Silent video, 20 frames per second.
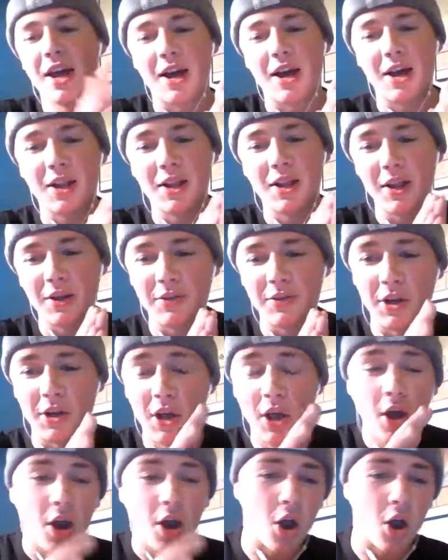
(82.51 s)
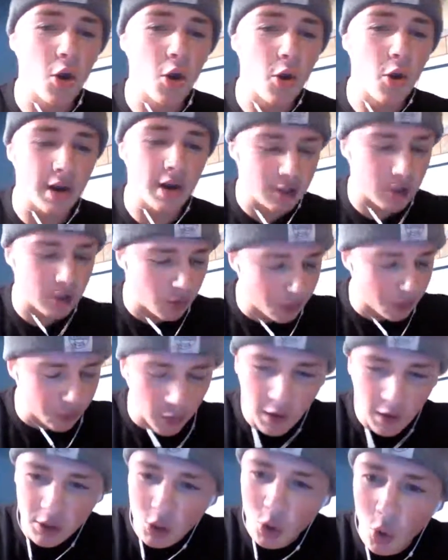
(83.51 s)
I love it. All right. So
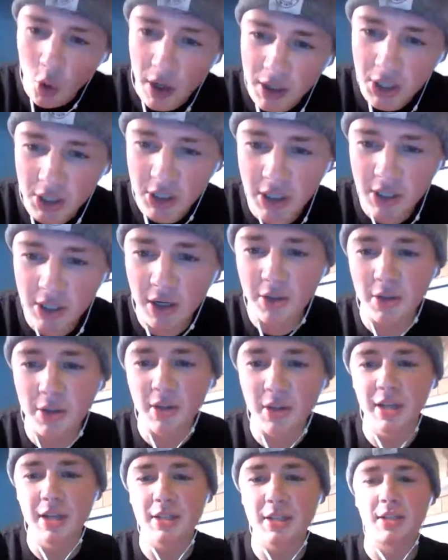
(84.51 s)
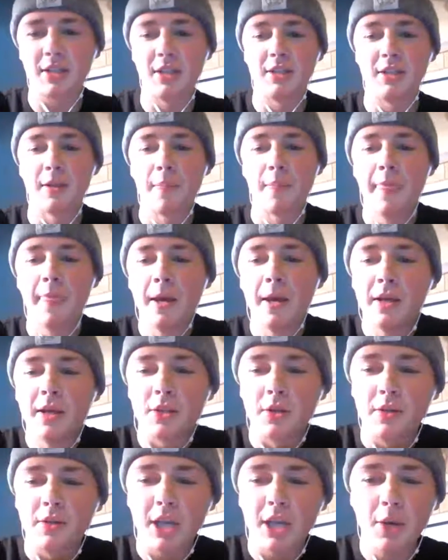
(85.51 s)
first question on the list is,
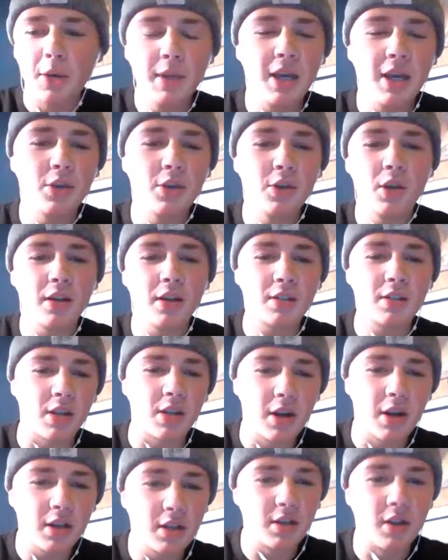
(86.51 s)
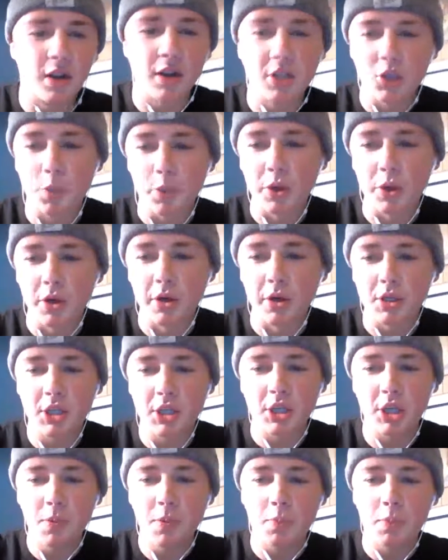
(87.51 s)
so tell me how you got started in
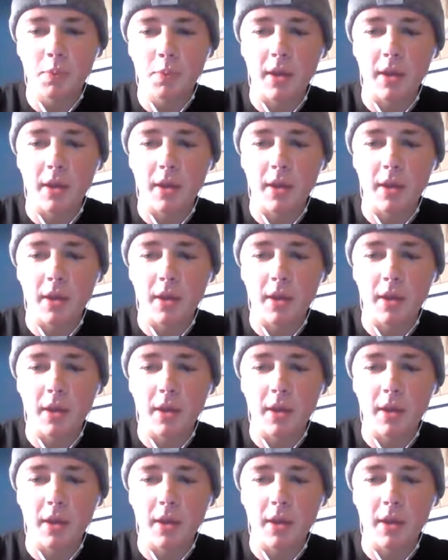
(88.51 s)
entrepreneurship.